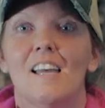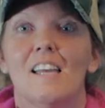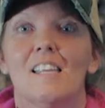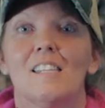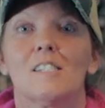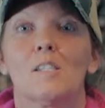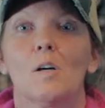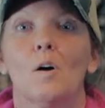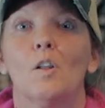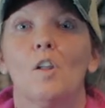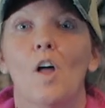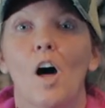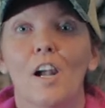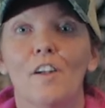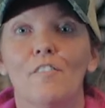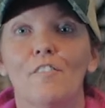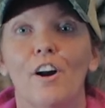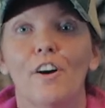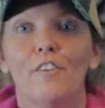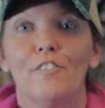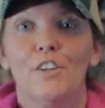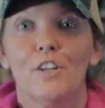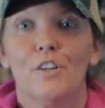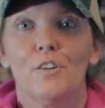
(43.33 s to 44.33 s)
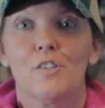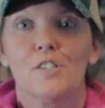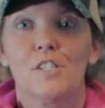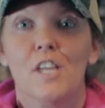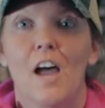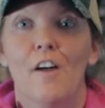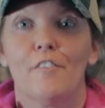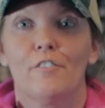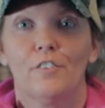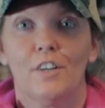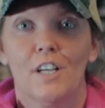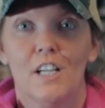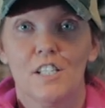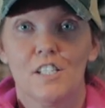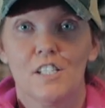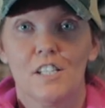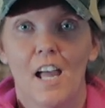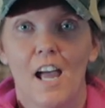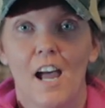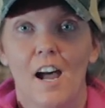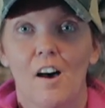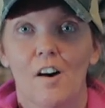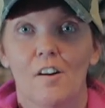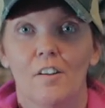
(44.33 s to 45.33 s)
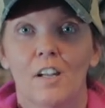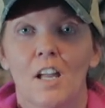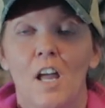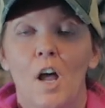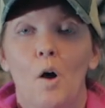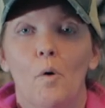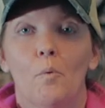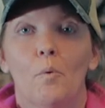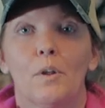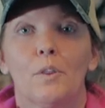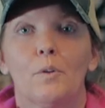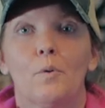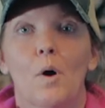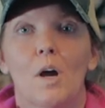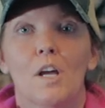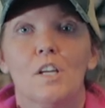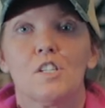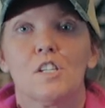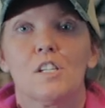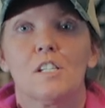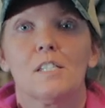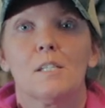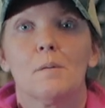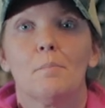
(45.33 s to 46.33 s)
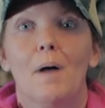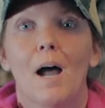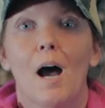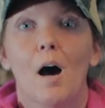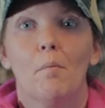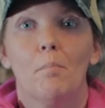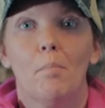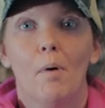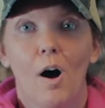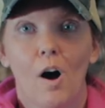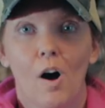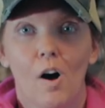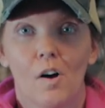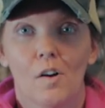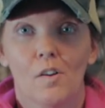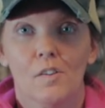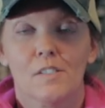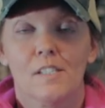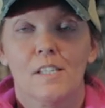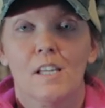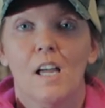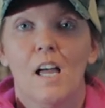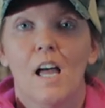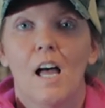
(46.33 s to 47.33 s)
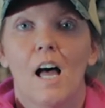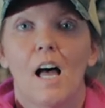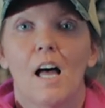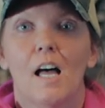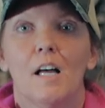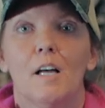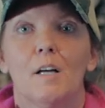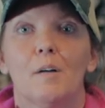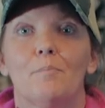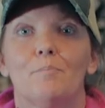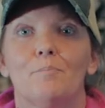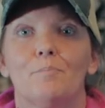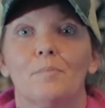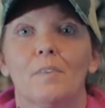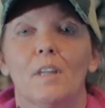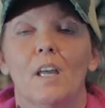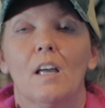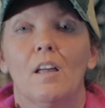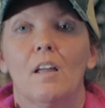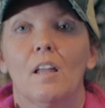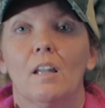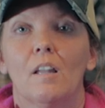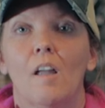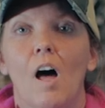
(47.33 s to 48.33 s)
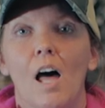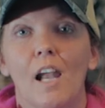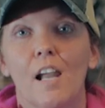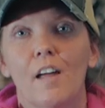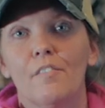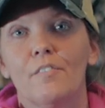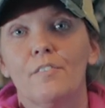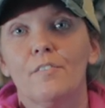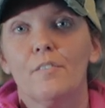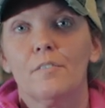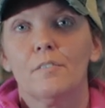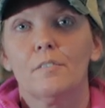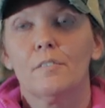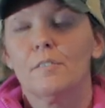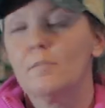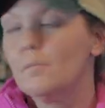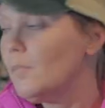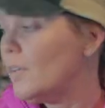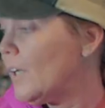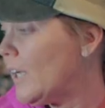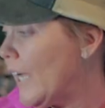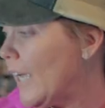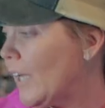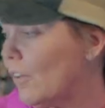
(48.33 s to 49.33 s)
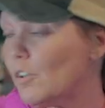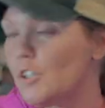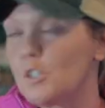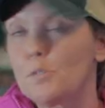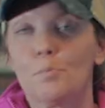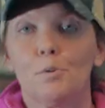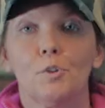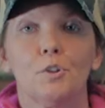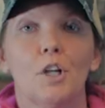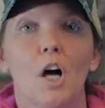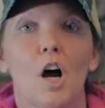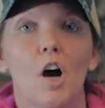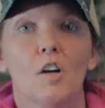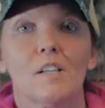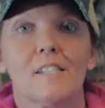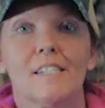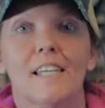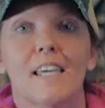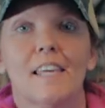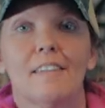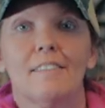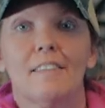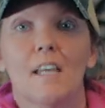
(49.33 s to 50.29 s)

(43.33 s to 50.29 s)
So a lot of our viewers have reached out with questions about paws. A lot of English Bulldogs get